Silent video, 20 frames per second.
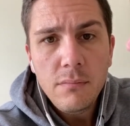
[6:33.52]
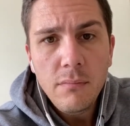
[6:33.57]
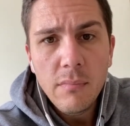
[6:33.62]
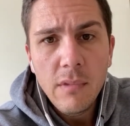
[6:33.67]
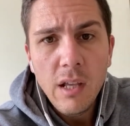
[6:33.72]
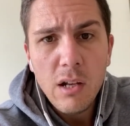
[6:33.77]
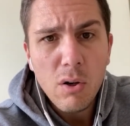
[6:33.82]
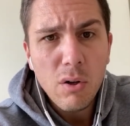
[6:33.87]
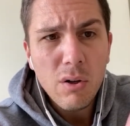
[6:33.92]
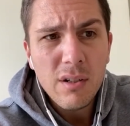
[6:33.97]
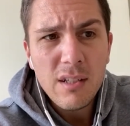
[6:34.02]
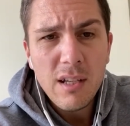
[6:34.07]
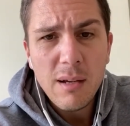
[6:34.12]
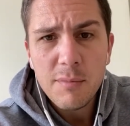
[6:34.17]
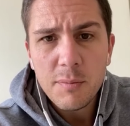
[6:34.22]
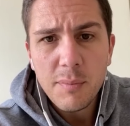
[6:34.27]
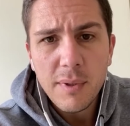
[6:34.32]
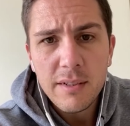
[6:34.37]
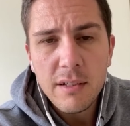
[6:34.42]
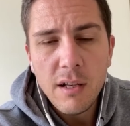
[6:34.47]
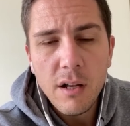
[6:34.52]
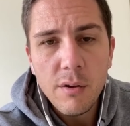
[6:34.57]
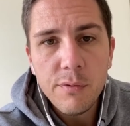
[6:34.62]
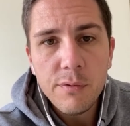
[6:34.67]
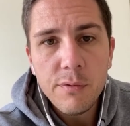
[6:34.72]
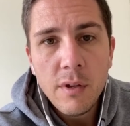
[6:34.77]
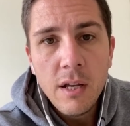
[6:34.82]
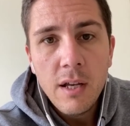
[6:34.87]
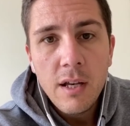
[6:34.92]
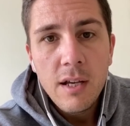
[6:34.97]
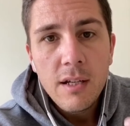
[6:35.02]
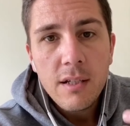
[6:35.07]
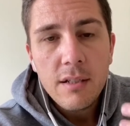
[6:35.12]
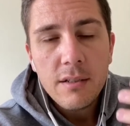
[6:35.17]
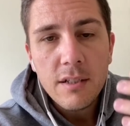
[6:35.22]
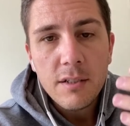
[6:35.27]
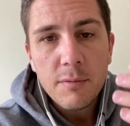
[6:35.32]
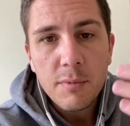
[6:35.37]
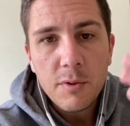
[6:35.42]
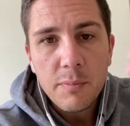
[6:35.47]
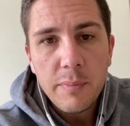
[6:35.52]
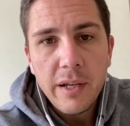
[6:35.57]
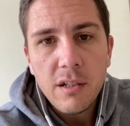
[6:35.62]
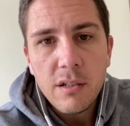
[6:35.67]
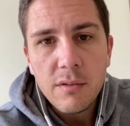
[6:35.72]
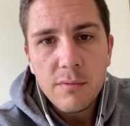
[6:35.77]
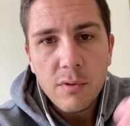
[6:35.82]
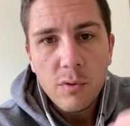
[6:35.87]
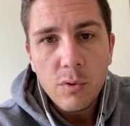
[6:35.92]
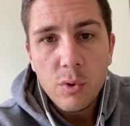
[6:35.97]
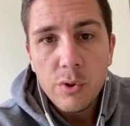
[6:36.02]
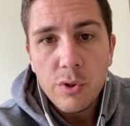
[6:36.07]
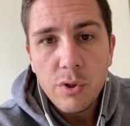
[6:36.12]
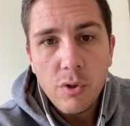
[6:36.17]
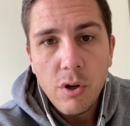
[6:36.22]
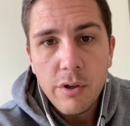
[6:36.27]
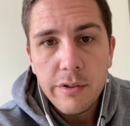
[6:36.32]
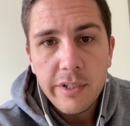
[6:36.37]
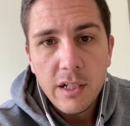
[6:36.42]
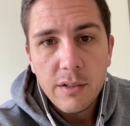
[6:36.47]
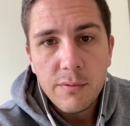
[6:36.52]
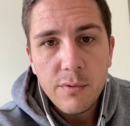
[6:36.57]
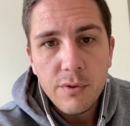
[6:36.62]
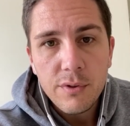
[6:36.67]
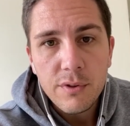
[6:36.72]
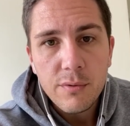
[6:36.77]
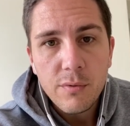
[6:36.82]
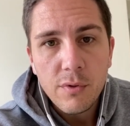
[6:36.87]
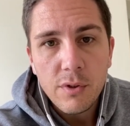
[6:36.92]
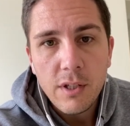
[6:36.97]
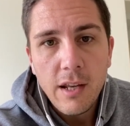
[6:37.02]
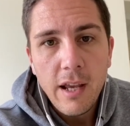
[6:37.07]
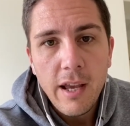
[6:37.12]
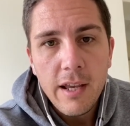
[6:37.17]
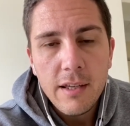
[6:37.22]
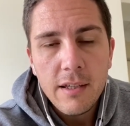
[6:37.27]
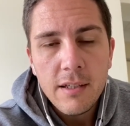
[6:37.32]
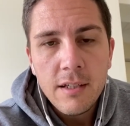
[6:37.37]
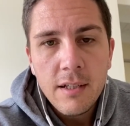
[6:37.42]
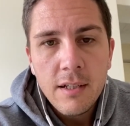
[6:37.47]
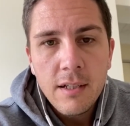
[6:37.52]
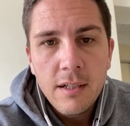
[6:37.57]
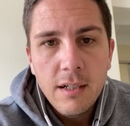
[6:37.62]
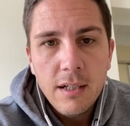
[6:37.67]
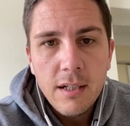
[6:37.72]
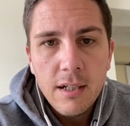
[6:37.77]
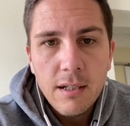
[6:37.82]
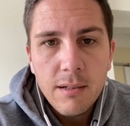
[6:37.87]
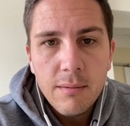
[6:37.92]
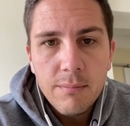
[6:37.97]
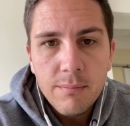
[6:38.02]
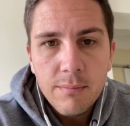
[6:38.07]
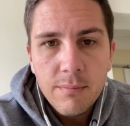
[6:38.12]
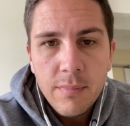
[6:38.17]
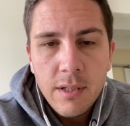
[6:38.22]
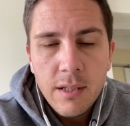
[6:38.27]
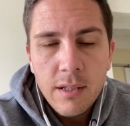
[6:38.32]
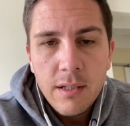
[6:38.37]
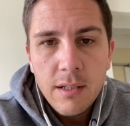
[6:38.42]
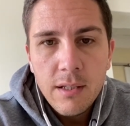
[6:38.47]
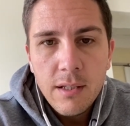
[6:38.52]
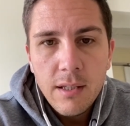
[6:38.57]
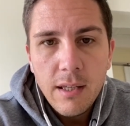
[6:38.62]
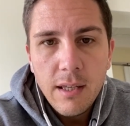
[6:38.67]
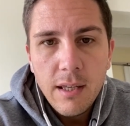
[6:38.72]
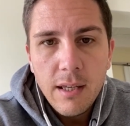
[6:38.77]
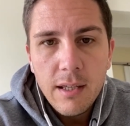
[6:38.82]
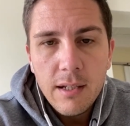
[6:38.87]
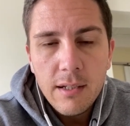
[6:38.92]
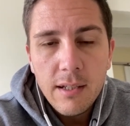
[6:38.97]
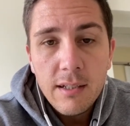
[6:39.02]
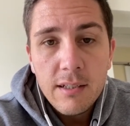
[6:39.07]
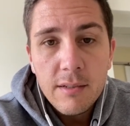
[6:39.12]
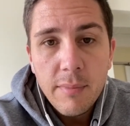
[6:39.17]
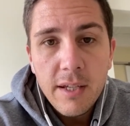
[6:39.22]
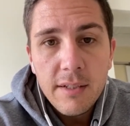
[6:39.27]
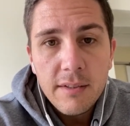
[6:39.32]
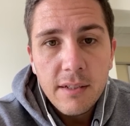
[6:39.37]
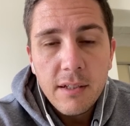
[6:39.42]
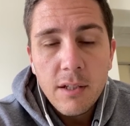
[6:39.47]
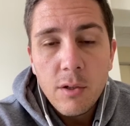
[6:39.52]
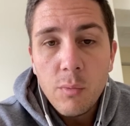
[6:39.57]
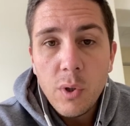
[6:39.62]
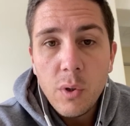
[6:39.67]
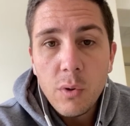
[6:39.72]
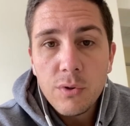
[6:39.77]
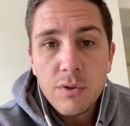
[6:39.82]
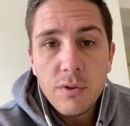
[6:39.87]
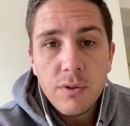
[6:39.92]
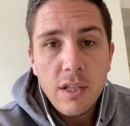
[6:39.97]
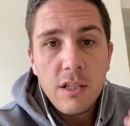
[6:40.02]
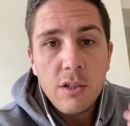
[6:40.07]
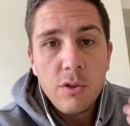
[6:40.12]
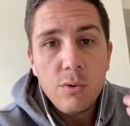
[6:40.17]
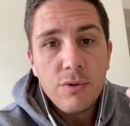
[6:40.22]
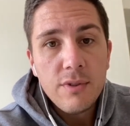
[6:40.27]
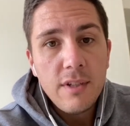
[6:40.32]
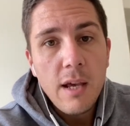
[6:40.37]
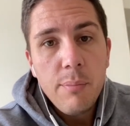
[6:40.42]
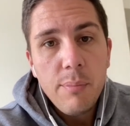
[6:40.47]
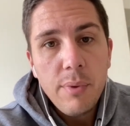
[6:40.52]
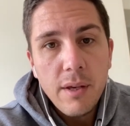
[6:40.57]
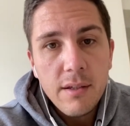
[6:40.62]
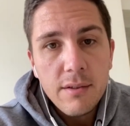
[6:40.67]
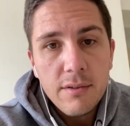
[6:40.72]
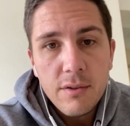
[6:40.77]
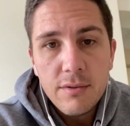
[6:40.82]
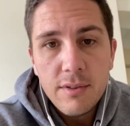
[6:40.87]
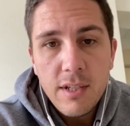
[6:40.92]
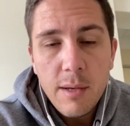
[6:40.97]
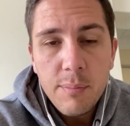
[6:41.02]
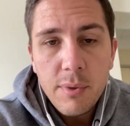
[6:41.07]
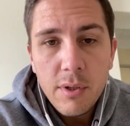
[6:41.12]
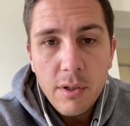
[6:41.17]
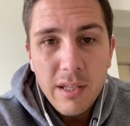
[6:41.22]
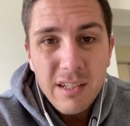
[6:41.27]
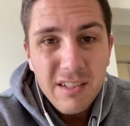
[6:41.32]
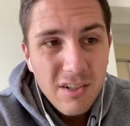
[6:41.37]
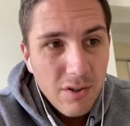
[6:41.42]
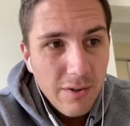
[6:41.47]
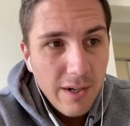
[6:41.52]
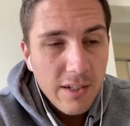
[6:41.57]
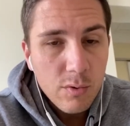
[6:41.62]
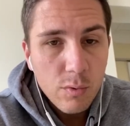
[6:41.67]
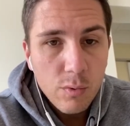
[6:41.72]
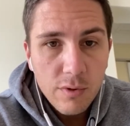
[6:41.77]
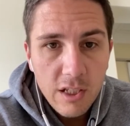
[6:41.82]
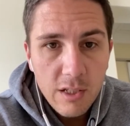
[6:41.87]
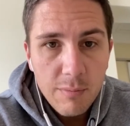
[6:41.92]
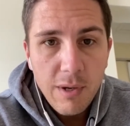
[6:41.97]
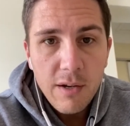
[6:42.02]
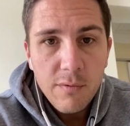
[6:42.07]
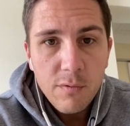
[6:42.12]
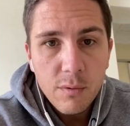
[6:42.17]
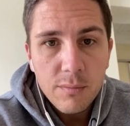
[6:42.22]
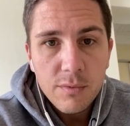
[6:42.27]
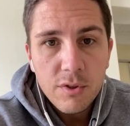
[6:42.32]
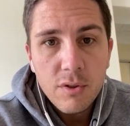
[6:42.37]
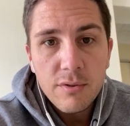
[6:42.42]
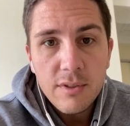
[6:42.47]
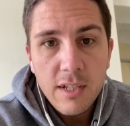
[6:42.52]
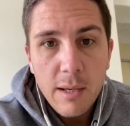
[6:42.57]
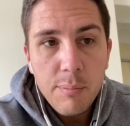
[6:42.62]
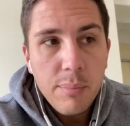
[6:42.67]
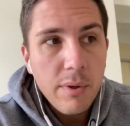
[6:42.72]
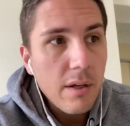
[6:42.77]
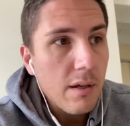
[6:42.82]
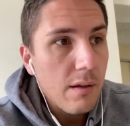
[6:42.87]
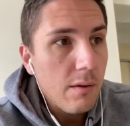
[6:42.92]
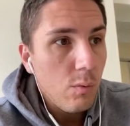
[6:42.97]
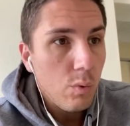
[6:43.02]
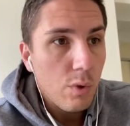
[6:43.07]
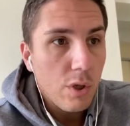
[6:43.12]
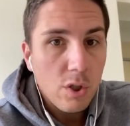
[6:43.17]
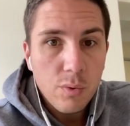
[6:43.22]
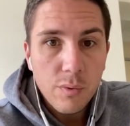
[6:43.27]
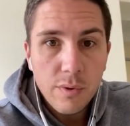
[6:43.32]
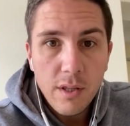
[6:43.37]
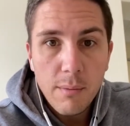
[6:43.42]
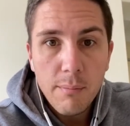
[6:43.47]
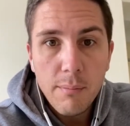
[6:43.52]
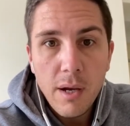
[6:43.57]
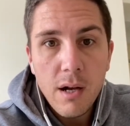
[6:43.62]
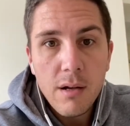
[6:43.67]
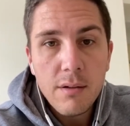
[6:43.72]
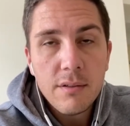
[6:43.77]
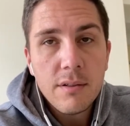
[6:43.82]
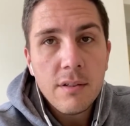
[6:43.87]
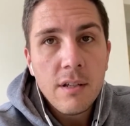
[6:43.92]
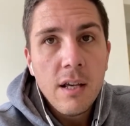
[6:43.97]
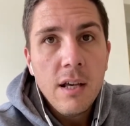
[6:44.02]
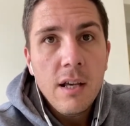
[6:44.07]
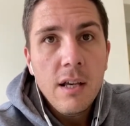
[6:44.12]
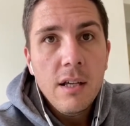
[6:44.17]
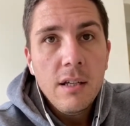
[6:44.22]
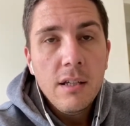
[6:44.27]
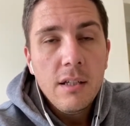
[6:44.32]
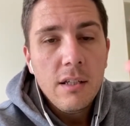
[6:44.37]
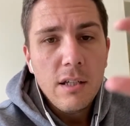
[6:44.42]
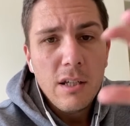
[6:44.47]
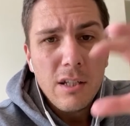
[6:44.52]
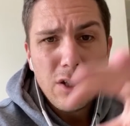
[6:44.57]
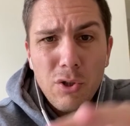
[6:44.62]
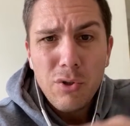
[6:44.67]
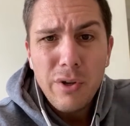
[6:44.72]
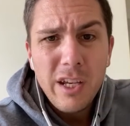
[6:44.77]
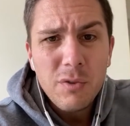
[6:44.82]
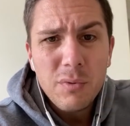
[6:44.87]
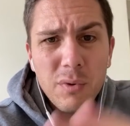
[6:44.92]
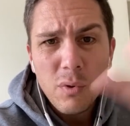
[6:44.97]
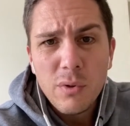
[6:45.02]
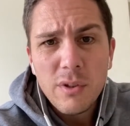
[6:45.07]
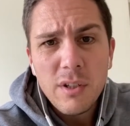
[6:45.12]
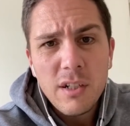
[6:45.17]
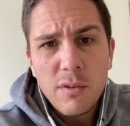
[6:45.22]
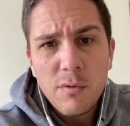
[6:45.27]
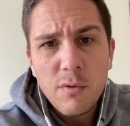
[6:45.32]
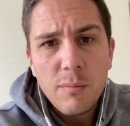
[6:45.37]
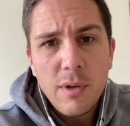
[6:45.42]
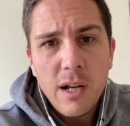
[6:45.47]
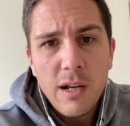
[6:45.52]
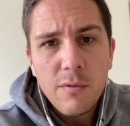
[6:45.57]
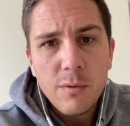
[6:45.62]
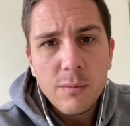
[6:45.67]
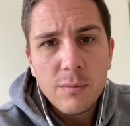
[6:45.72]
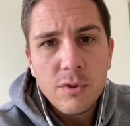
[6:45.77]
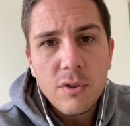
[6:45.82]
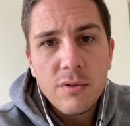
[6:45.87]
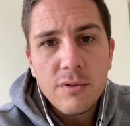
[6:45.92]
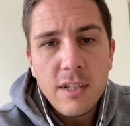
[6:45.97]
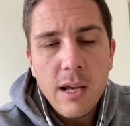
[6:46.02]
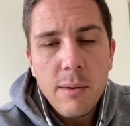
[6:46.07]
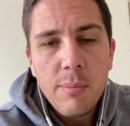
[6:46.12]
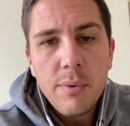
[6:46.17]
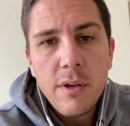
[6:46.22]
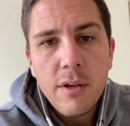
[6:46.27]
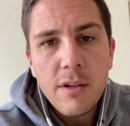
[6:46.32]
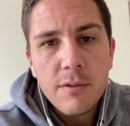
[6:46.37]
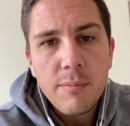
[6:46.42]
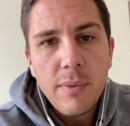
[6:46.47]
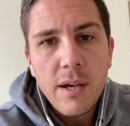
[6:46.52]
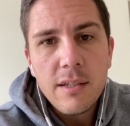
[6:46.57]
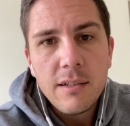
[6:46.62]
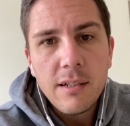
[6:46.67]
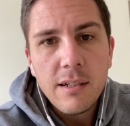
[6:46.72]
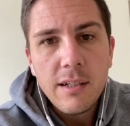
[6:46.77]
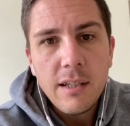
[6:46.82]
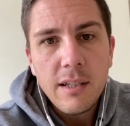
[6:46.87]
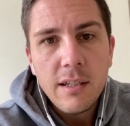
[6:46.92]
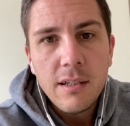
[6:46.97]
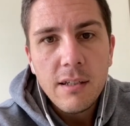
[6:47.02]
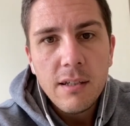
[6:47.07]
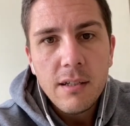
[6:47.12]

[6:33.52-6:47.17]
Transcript: and a lot of times myself, just perspective on who to contact first for the day. And that's amazing. And we also then use Zapier. So Zapier integrates all these platforms. So Zapier works with Unbounce. It connects with all the different platforms. So Zapier is basically